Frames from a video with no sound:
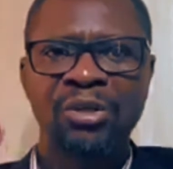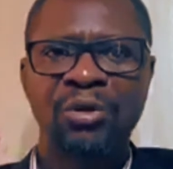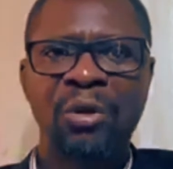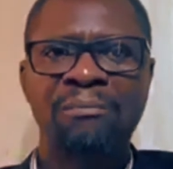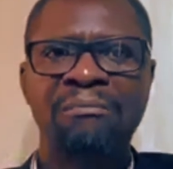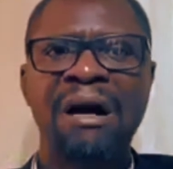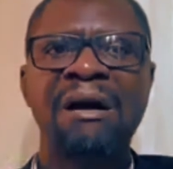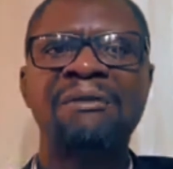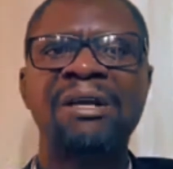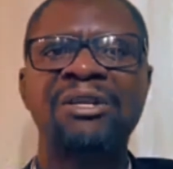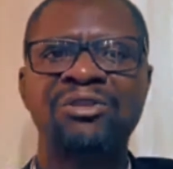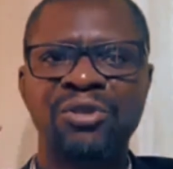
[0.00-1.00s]
your
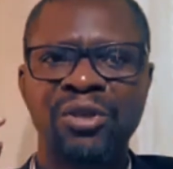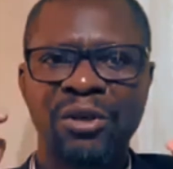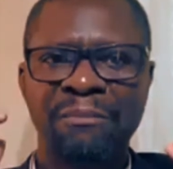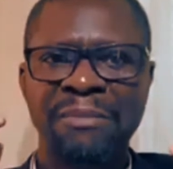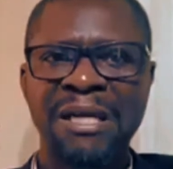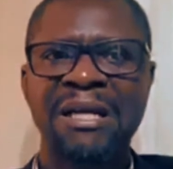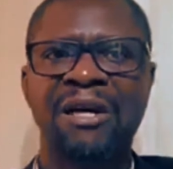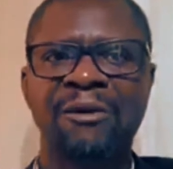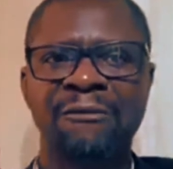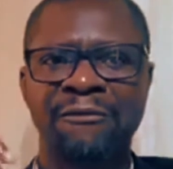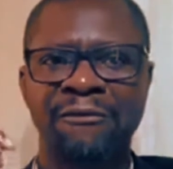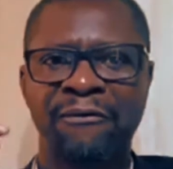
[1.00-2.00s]
marriage
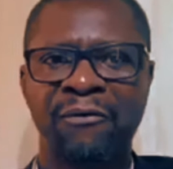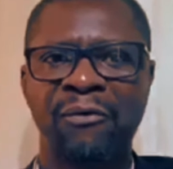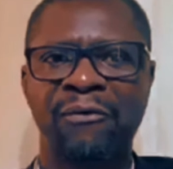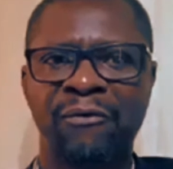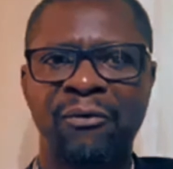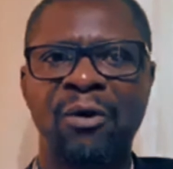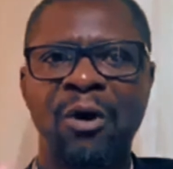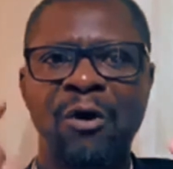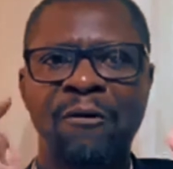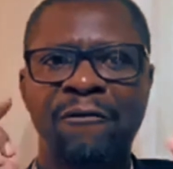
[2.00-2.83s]
become fruitful.